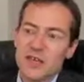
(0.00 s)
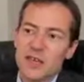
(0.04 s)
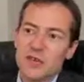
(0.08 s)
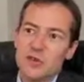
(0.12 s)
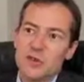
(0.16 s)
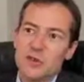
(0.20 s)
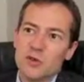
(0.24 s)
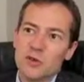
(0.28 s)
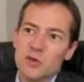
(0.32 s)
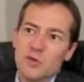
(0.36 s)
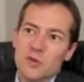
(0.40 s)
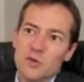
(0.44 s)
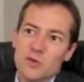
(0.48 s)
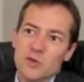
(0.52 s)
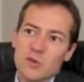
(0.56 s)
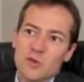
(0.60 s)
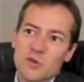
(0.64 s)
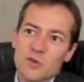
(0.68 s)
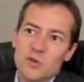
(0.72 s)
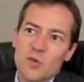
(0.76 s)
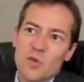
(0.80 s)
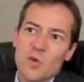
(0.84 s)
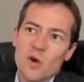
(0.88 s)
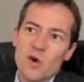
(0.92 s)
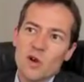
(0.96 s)
You know,
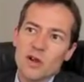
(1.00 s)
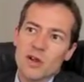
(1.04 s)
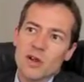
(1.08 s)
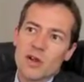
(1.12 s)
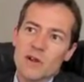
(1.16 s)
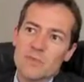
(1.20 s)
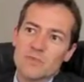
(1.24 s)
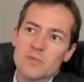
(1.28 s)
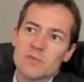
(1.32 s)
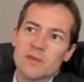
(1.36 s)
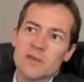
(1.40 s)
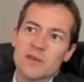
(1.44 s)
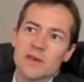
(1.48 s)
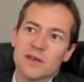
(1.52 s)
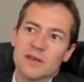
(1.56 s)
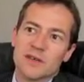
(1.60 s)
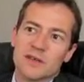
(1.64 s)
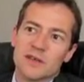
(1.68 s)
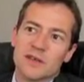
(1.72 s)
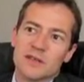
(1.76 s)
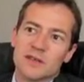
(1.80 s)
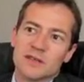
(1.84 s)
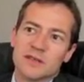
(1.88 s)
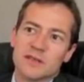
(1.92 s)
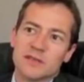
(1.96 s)
the World Cup
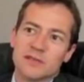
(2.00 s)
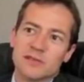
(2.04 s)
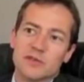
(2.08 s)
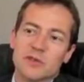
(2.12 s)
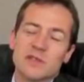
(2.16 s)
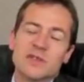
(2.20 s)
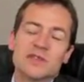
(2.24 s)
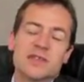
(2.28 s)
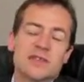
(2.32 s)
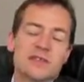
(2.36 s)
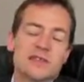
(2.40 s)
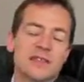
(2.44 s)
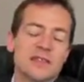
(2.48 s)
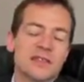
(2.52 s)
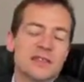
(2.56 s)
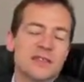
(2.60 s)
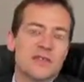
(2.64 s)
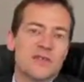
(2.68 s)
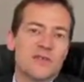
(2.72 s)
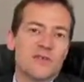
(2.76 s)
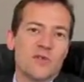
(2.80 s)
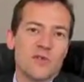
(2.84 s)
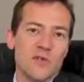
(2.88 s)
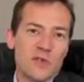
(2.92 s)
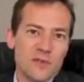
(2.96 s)
2010
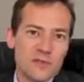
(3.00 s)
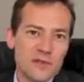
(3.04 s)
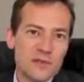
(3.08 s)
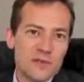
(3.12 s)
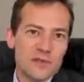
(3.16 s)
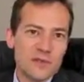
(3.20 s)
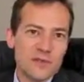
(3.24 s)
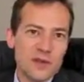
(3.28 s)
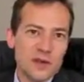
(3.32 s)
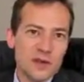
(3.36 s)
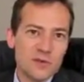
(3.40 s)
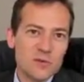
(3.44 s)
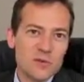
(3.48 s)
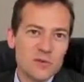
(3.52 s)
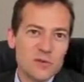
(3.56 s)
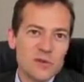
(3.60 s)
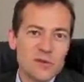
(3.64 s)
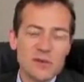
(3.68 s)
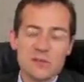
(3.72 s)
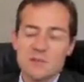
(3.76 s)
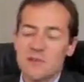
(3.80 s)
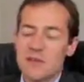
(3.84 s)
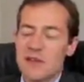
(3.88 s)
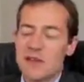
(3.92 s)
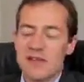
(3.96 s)
for FIFA was an
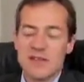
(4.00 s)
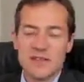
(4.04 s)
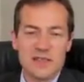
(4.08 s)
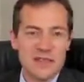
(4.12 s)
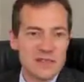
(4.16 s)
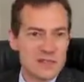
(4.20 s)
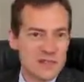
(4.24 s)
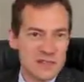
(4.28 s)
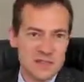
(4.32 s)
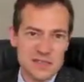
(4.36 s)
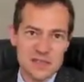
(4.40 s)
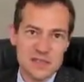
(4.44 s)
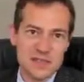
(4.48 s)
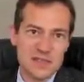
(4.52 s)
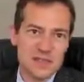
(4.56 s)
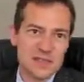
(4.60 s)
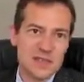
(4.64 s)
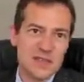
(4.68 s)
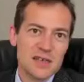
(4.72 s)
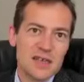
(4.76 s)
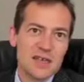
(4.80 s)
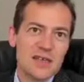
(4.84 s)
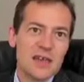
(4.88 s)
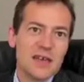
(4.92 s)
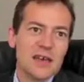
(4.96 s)
amazing success.
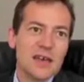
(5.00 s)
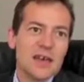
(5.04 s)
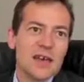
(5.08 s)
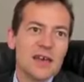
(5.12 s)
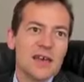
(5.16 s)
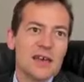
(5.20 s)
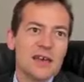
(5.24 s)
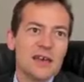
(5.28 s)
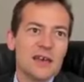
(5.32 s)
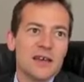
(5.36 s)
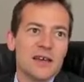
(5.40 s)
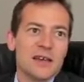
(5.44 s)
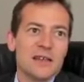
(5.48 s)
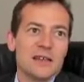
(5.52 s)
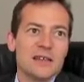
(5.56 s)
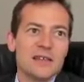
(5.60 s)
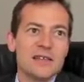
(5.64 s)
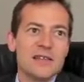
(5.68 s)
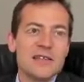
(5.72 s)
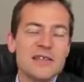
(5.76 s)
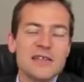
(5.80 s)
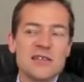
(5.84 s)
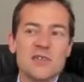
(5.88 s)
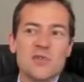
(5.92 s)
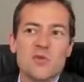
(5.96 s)

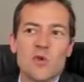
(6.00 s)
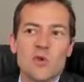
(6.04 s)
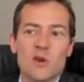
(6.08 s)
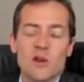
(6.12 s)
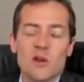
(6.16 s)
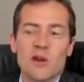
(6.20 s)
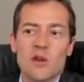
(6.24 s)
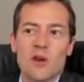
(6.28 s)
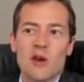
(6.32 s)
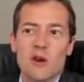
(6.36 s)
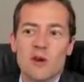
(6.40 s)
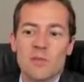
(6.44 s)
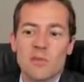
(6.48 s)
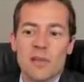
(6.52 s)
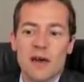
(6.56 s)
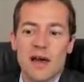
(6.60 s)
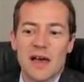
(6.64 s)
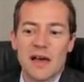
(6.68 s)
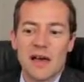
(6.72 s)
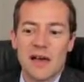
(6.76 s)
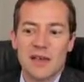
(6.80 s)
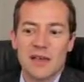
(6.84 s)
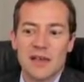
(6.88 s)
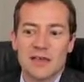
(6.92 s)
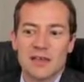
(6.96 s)
This World Cup
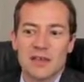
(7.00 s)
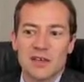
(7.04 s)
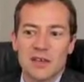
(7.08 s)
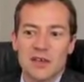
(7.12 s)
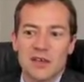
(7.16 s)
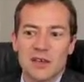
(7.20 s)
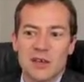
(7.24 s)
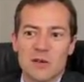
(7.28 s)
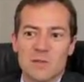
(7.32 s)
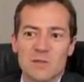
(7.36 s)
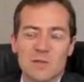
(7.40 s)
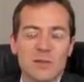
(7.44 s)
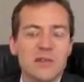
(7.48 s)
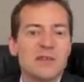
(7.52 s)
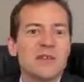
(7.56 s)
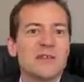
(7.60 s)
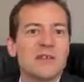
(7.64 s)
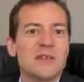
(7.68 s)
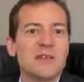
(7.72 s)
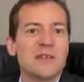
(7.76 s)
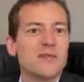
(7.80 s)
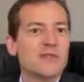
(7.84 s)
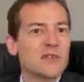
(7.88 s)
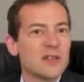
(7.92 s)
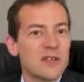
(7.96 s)
had a completely
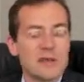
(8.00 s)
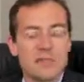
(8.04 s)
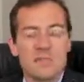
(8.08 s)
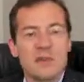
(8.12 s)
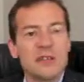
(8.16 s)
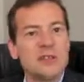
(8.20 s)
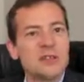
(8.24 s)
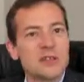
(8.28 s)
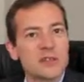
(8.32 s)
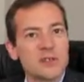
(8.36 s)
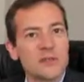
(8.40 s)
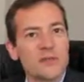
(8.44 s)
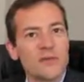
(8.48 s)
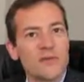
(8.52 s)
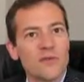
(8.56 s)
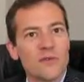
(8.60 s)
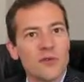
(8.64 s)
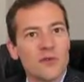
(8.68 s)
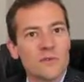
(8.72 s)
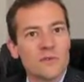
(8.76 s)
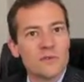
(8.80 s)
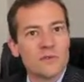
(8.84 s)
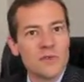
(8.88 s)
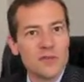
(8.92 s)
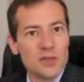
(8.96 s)
different dimension from
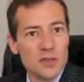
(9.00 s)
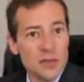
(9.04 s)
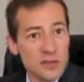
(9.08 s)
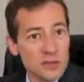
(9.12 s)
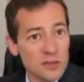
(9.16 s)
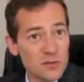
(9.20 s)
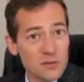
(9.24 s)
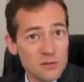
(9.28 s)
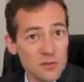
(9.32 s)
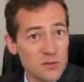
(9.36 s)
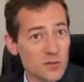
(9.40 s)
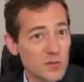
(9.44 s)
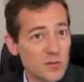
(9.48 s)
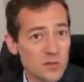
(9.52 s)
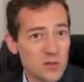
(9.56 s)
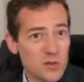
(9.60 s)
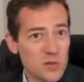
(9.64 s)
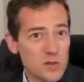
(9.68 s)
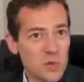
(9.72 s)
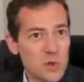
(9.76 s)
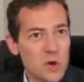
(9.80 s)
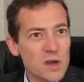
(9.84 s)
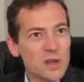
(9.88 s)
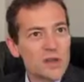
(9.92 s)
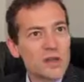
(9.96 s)
certainly the
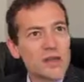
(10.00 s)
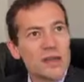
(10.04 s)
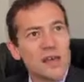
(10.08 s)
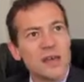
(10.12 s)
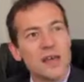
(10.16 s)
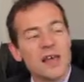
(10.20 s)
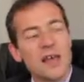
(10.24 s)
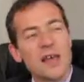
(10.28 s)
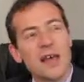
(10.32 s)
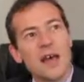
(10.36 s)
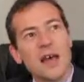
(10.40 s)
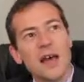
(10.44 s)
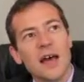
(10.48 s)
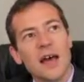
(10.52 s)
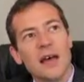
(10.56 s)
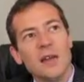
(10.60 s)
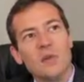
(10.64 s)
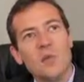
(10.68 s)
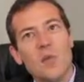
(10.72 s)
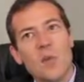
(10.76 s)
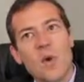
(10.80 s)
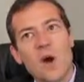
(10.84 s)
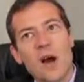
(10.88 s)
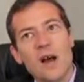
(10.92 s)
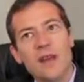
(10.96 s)
previous one. And
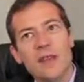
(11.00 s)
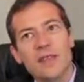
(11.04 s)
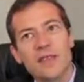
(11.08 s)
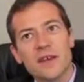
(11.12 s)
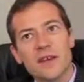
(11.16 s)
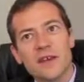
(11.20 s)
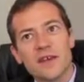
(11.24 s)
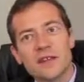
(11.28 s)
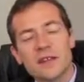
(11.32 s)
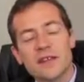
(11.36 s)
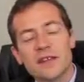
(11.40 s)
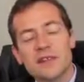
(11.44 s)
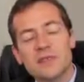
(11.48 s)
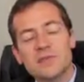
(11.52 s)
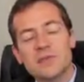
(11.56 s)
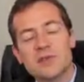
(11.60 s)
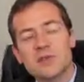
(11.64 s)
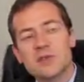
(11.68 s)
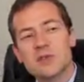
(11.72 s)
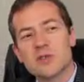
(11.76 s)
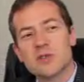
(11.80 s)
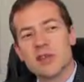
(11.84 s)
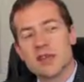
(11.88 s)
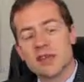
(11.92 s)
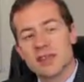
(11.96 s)
why that? It's
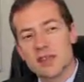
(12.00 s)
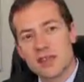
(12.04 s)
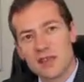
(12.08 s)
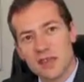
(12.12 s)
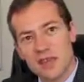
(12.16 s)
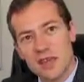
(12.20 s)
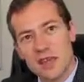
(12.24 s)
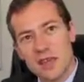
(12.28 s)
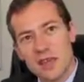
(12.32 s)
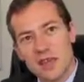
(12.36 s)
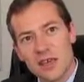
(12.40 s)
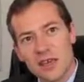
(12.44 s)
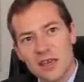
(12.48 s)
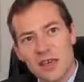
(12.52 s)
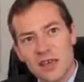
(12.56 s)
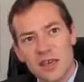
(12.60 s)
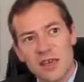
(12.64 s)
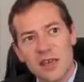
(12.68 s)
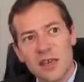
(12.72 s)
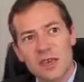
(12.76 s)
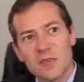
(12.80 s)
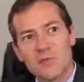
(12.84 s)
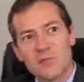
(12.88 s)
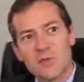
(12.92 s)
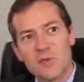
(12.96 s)
because I think
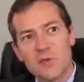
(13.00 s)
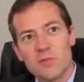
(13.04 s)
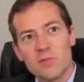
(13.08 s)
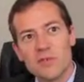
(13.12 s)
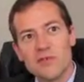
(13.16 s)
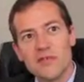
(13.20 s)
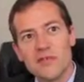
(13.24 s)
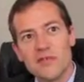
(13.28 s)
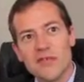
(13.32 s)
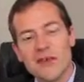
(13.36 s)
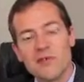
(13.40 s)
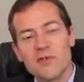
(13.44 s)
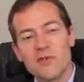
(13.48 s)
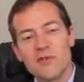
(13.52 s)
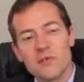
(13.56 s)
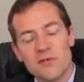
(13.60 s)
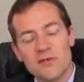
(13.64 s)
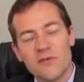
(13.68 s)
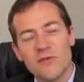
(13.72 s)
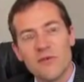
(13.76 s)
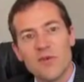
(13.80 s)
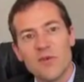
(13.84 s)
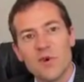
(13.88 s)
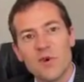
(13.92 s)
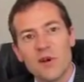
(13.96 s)
probably never
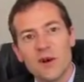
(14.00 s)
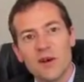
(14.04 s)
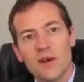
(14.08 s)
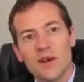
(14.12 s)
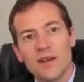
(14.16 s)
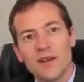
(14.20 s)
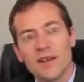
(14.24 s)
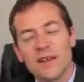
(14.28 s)
before